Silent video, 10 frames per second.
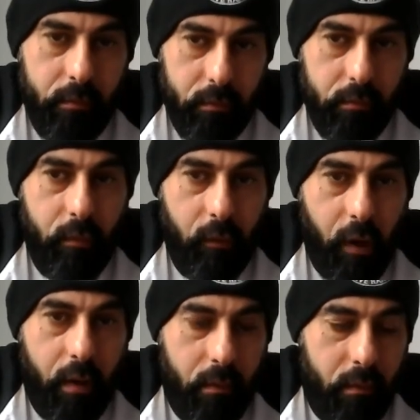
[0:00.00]
put them back
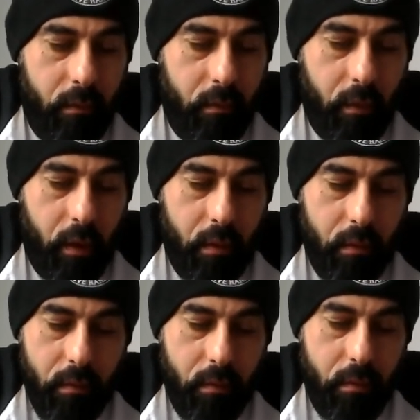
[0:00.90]
in for a week.
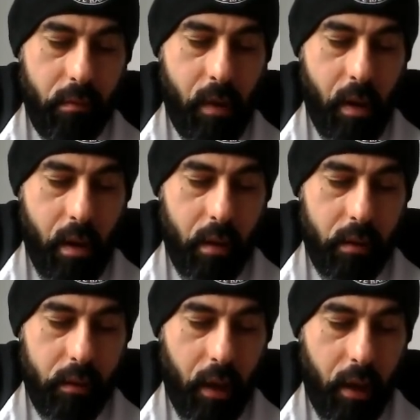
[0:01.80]

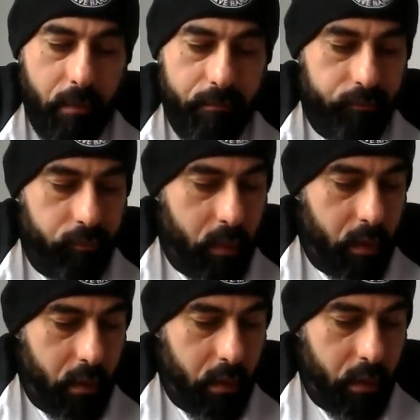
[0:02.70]
Right.
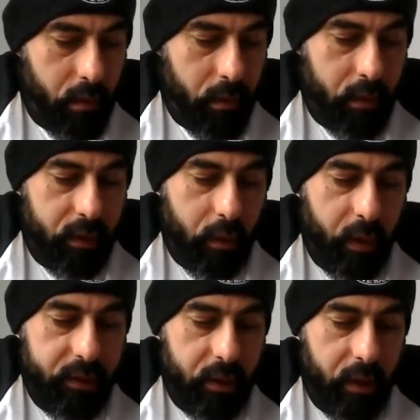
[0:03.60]
There's a
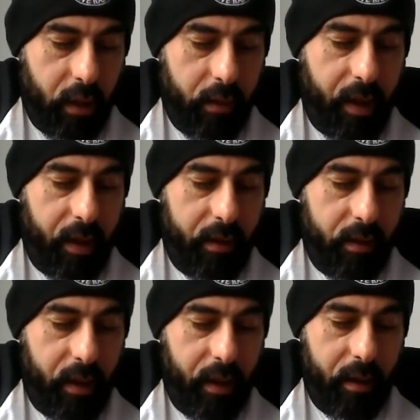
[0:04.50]
question here
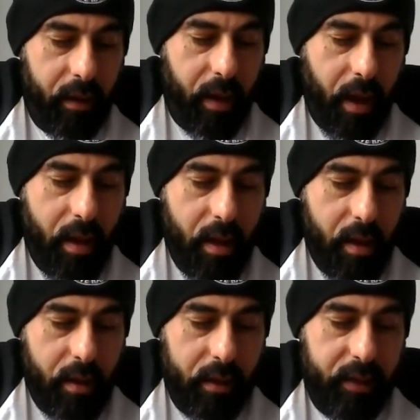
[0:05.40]
that
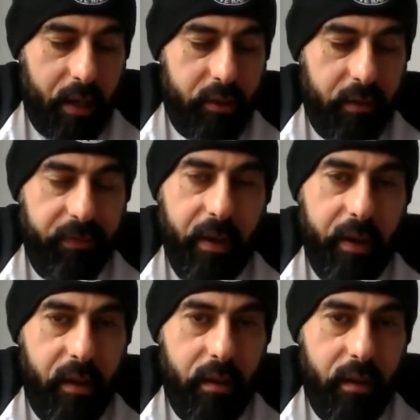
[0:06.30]
is actually funny.